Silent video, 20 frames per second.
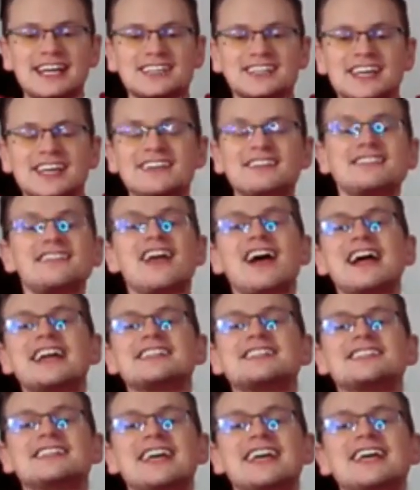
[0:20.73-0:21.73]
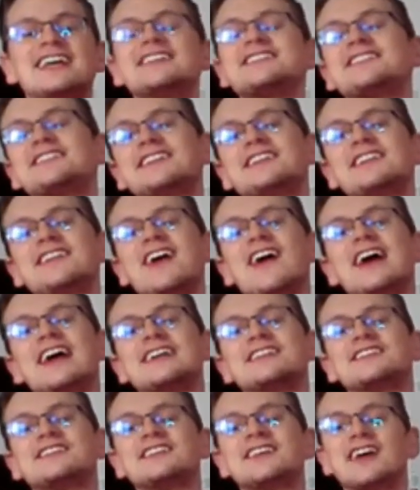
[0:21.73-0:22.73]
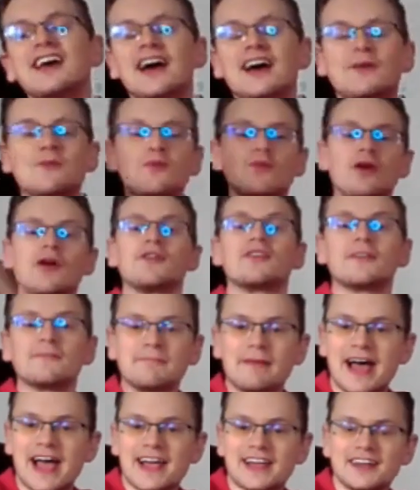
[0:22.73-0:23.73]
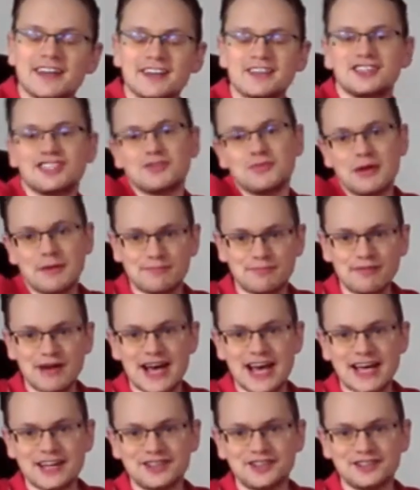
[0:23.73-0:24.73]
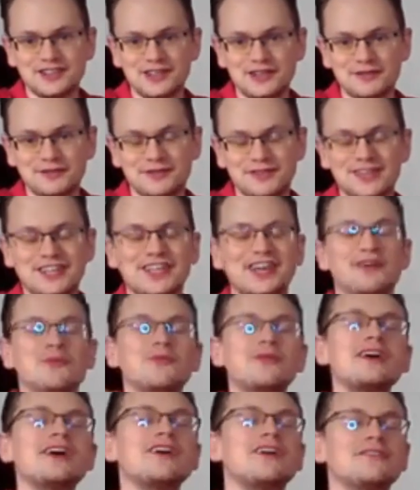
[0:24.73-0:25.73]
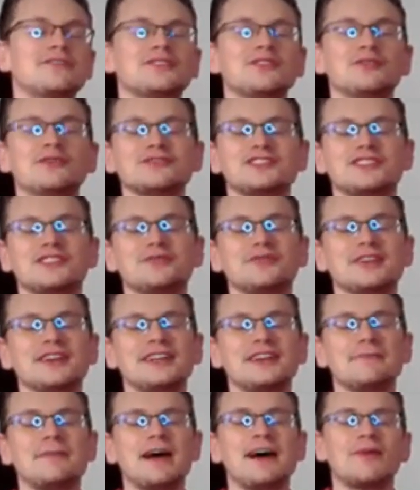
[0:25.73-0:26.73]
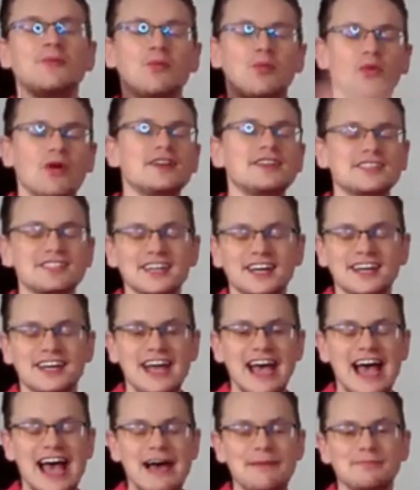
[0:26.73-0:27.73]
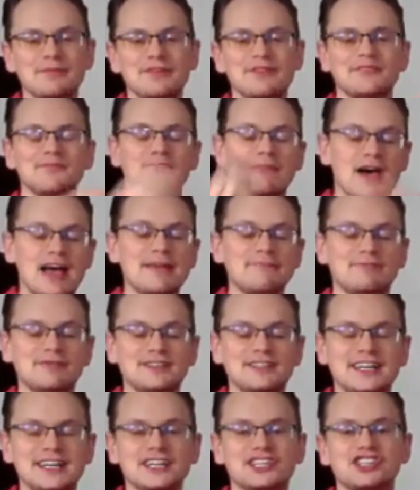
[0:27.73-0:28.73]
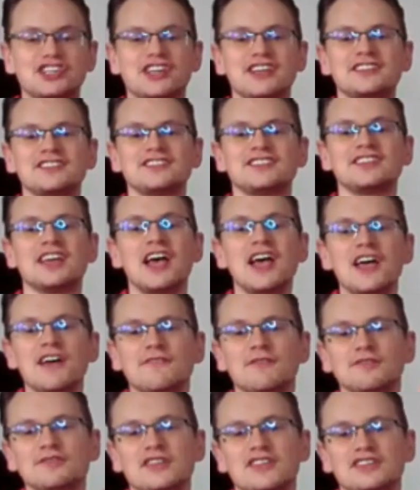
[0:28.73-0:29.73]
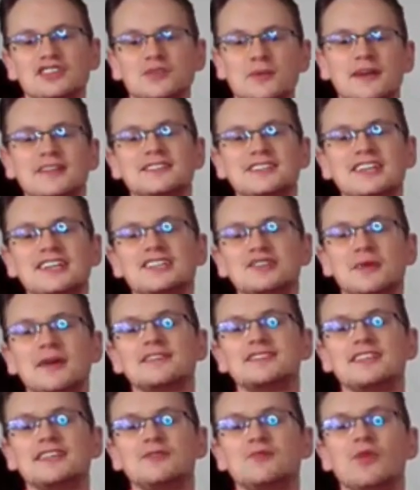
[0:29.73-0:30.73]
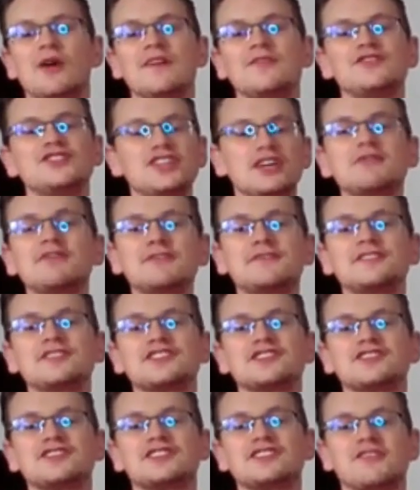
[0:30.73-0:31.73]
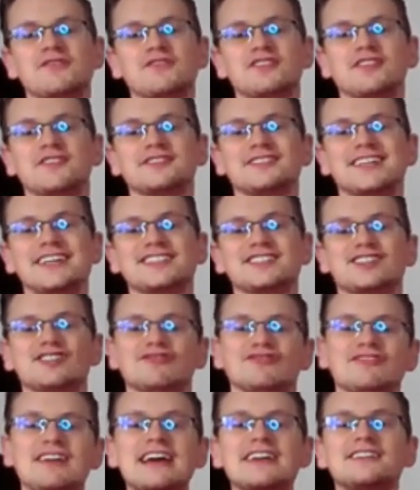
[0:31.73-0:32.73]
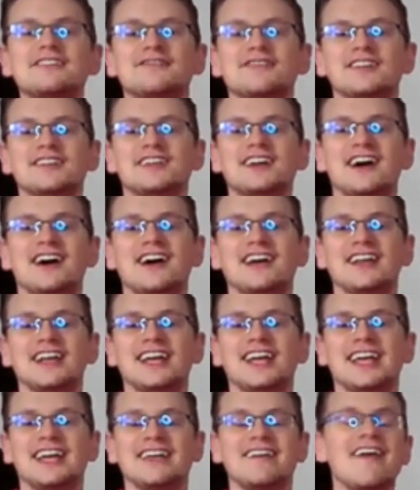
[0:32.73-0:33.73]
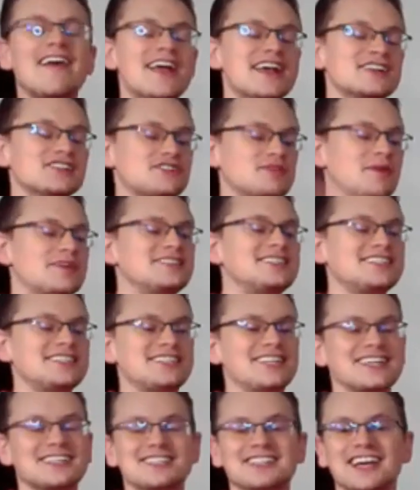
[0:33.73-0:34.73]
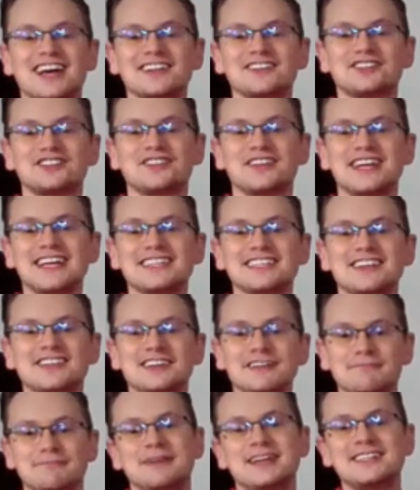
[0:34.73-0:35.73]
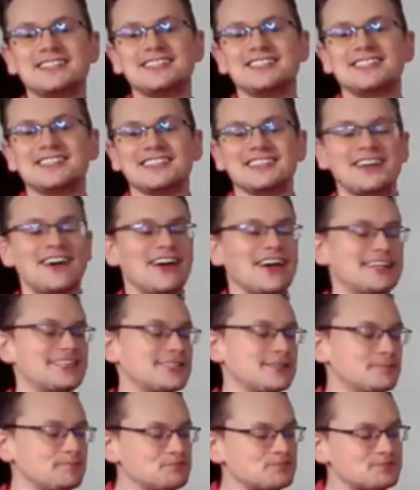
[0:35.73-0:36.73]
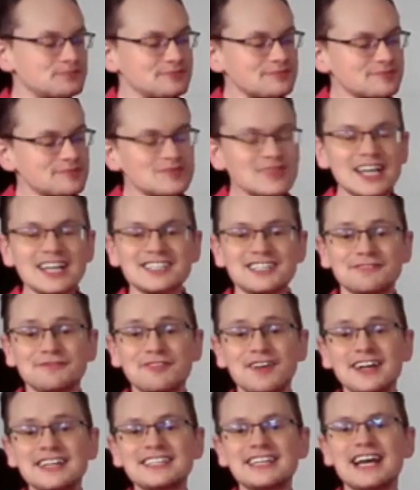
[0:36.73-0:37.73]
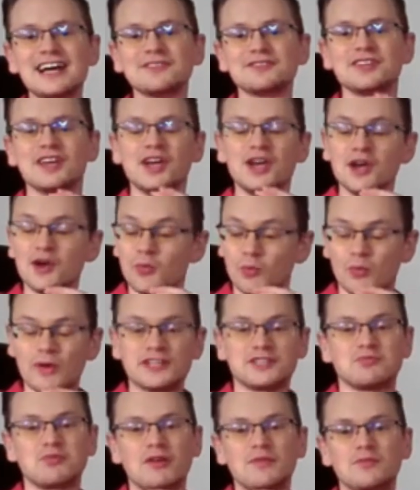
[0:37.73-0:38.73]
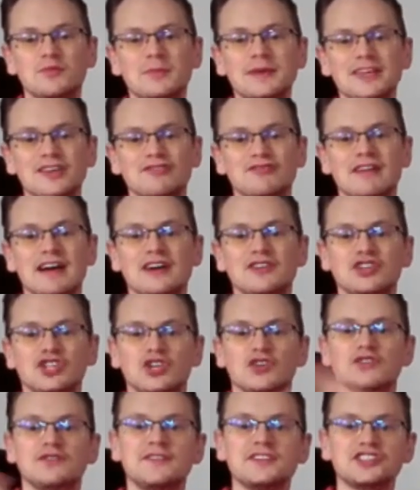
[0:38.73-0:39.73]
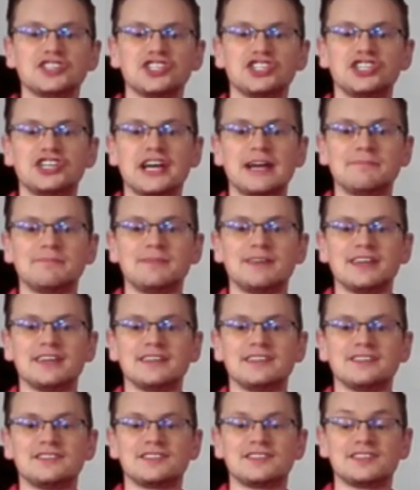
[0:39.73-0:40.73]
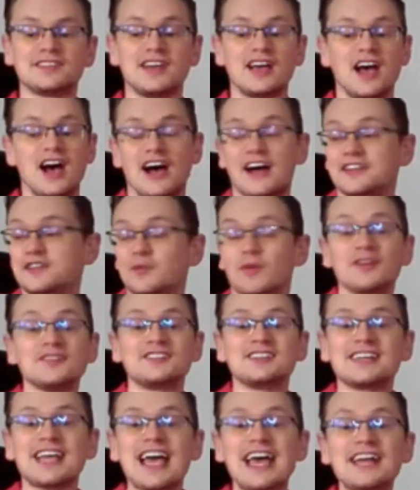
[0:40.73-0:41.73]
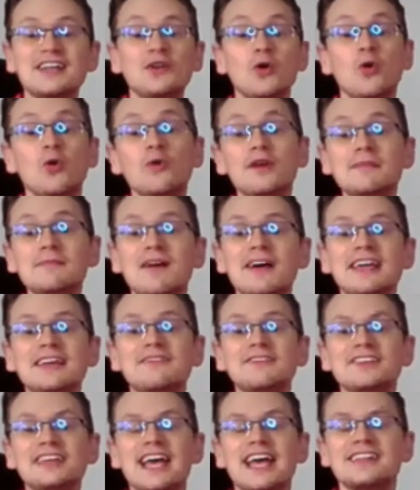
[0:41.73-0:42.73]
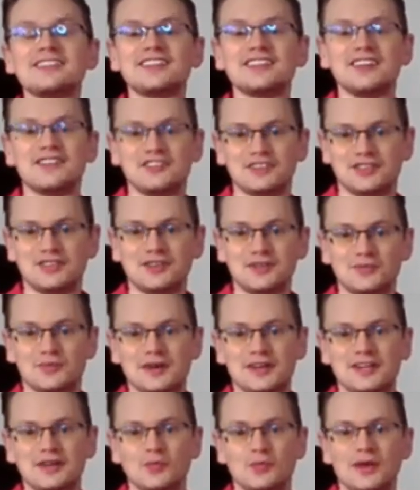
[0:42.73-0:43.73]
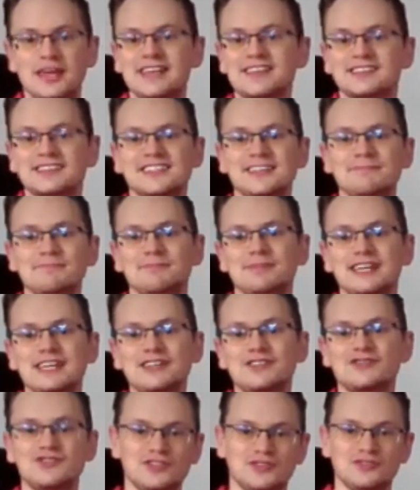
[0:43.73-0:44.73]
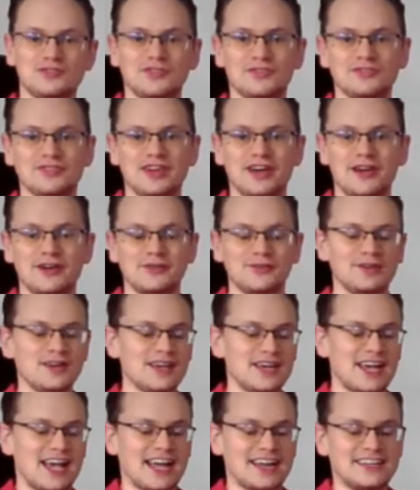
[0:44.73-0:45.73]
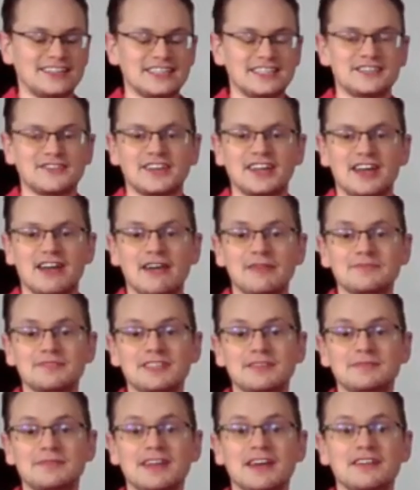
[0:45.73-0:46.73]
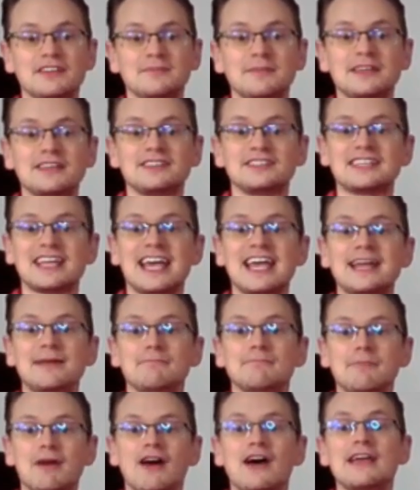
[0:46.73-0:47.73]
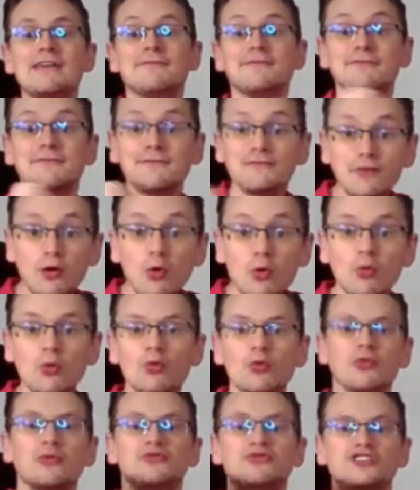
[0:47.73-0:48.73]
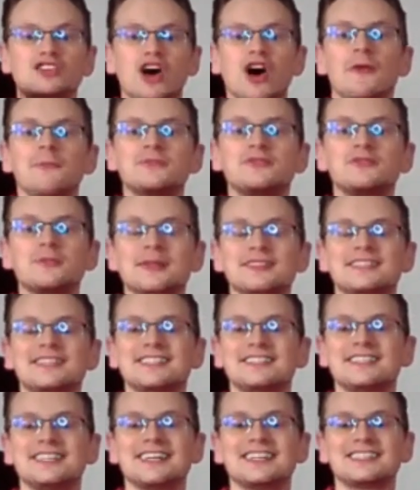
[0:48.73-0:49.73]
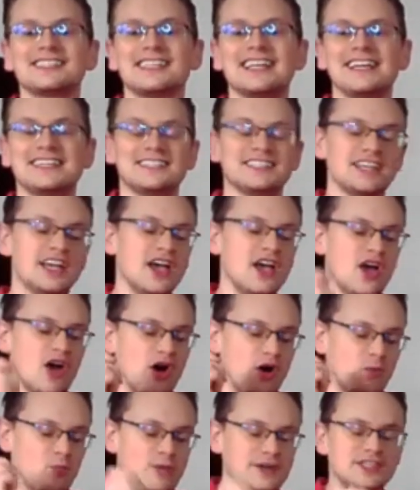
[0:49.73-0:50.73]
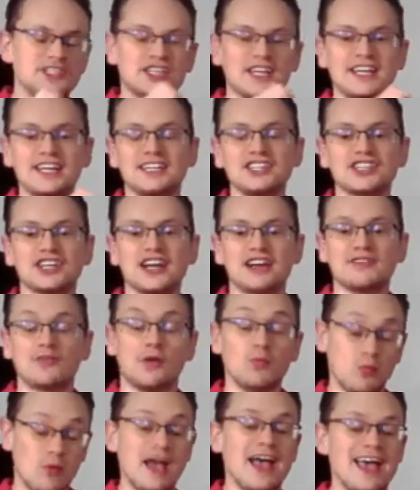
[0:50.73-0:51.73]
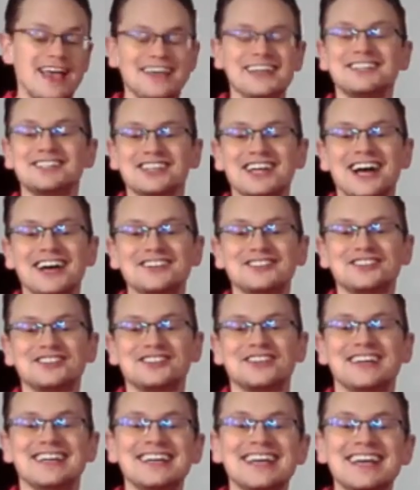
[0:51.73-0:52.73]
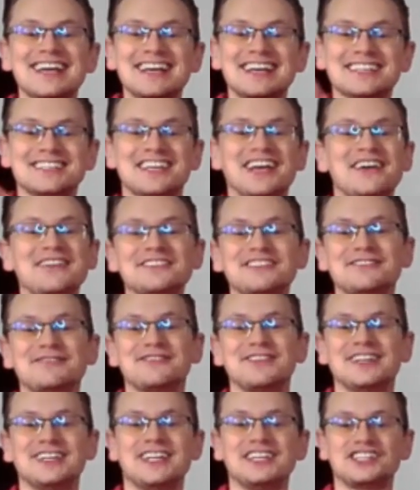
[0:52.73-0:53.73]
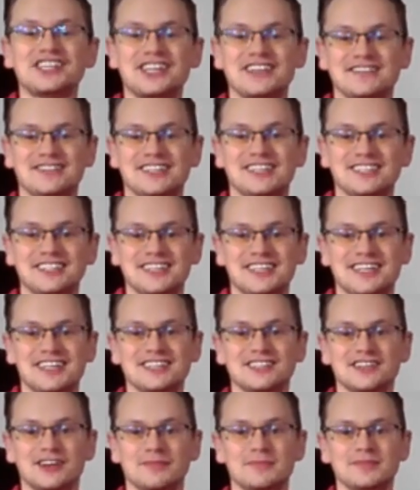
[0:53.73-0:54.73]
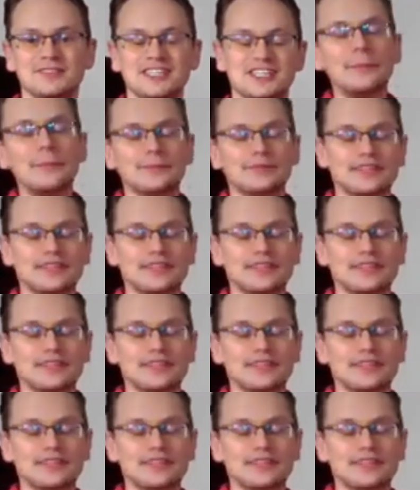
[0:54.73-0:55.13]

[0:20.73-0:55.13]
Tonight is the night and welcome back to a brand new video. We are of course talking about what is going to happen, my predictions for the 2021 Eurovision Song Contest Grand Finale. 26 countries are competing tonight to find out which one will be crowned Eurovision champions, either once again or we might even get a new winner. We simply do not know. And in this video I'm simply going to be saying my full top 26 list on where each country is going to finish in this year's competition.